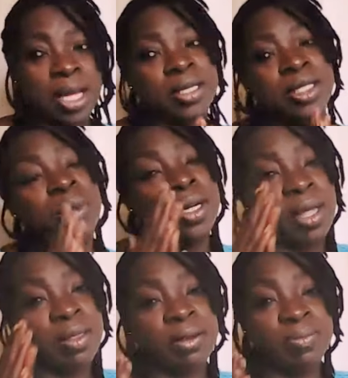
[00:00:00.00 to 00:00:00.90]
to
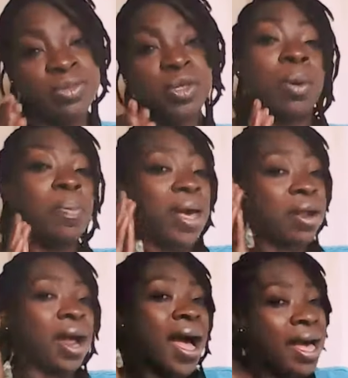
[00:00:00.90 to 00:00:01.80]
another, to a better,
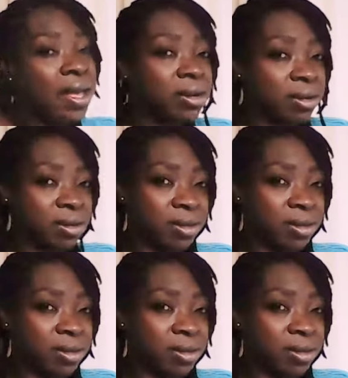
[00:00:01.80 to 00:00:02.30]
higher